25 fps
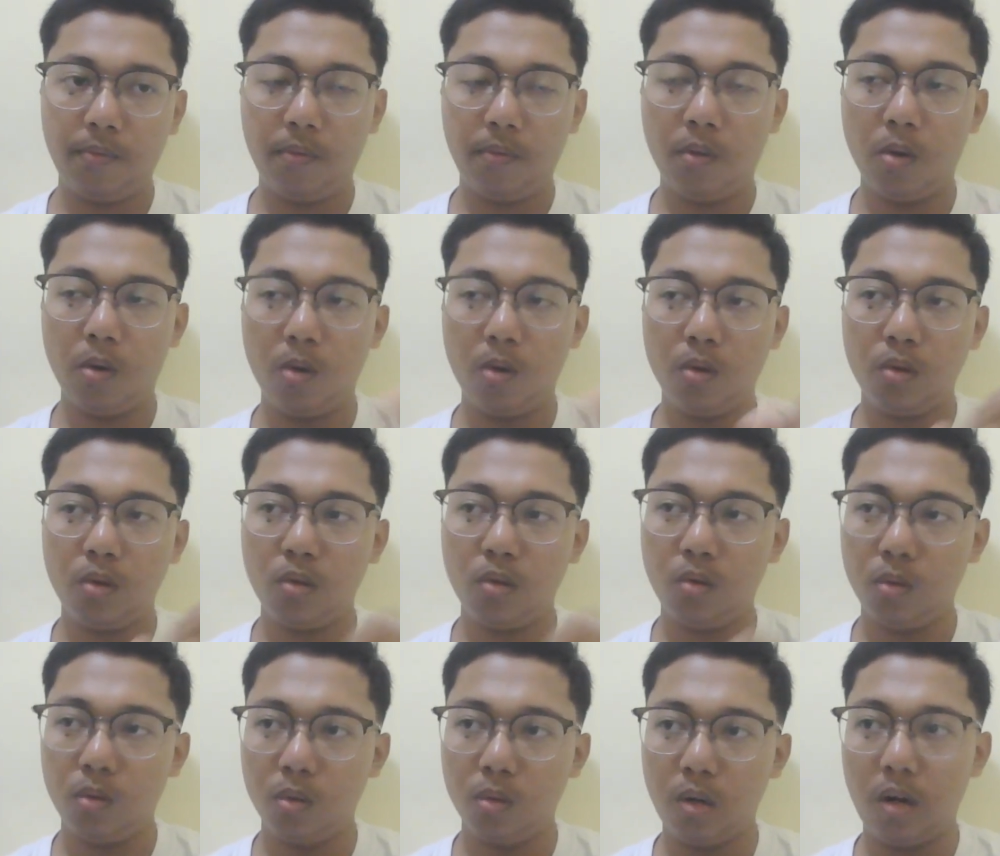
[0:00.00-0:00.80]

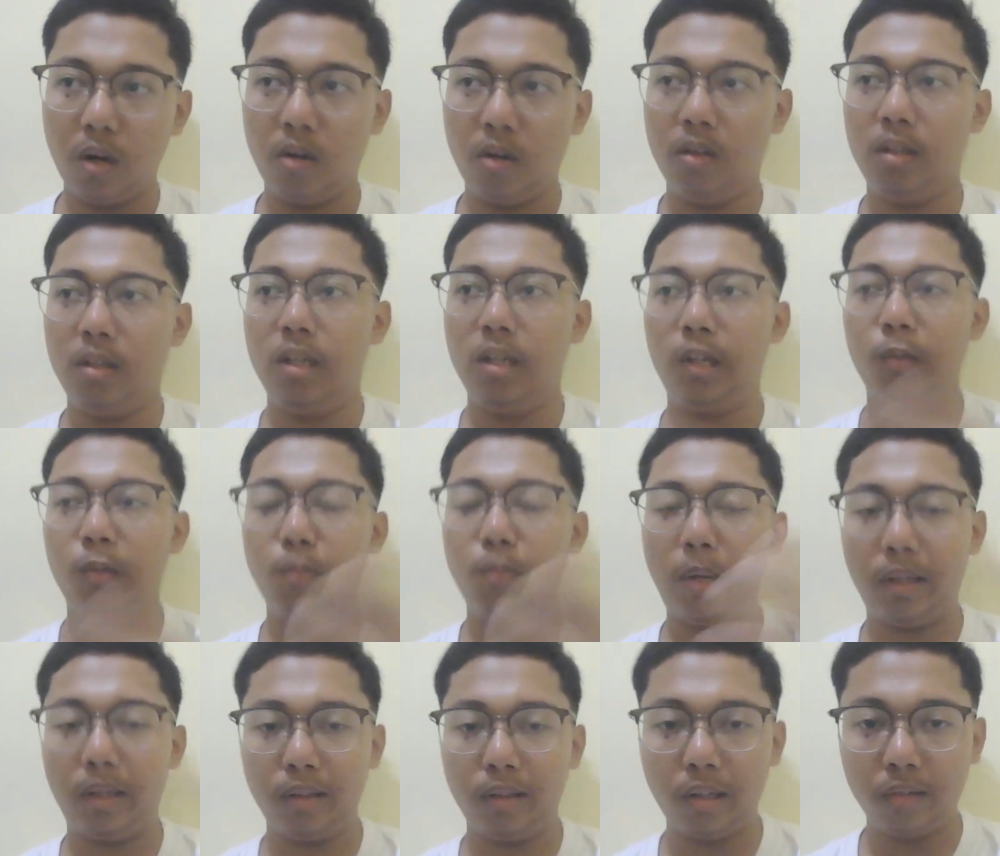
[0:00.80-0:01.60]
Those two are the
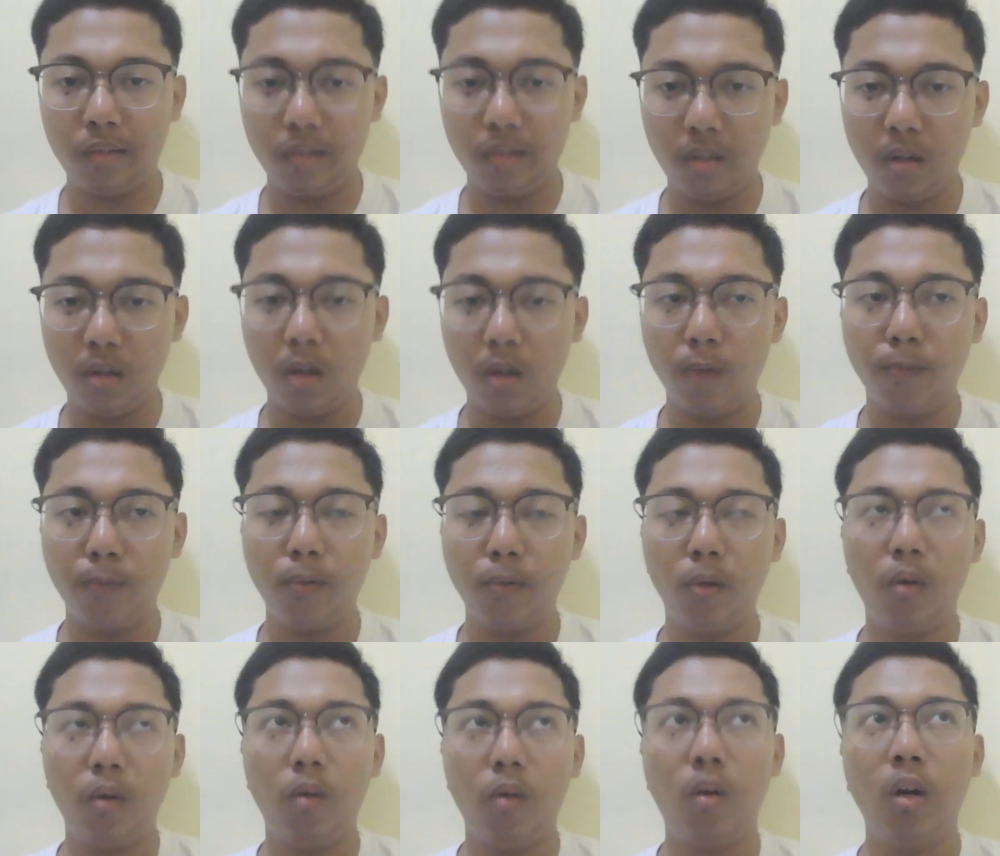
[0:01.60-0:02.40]
expectation of
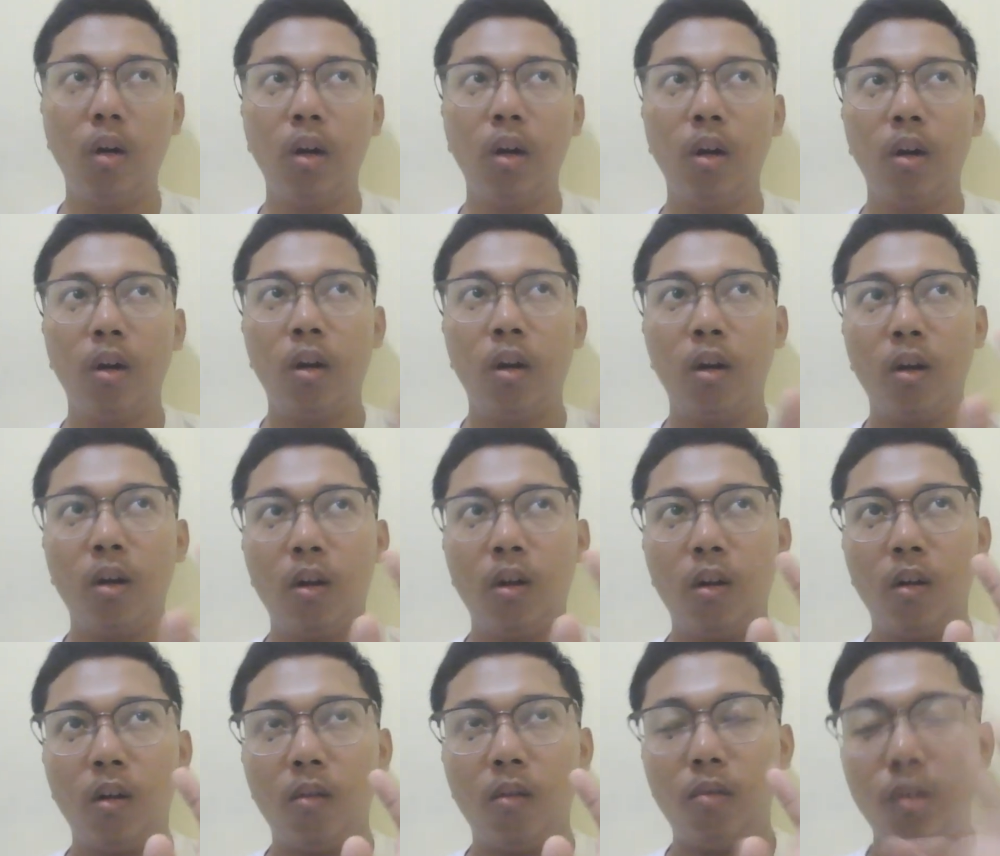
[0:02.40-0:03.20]
your
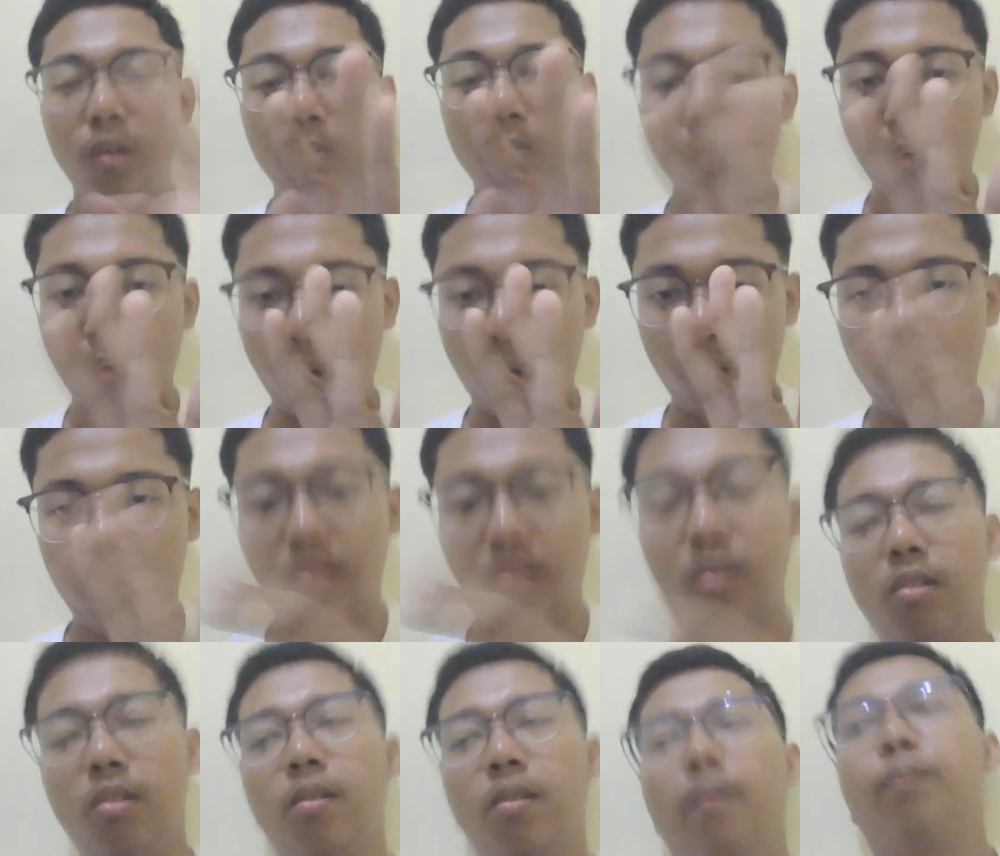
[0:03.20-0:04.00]

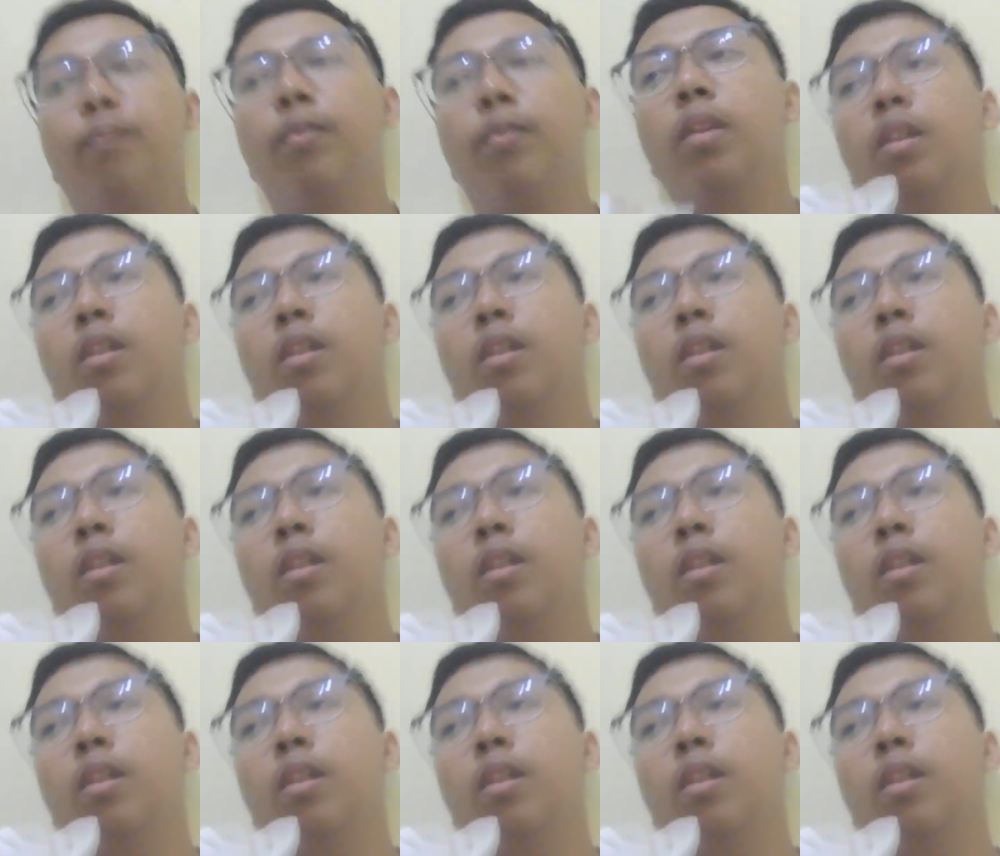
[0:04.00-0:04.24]
response.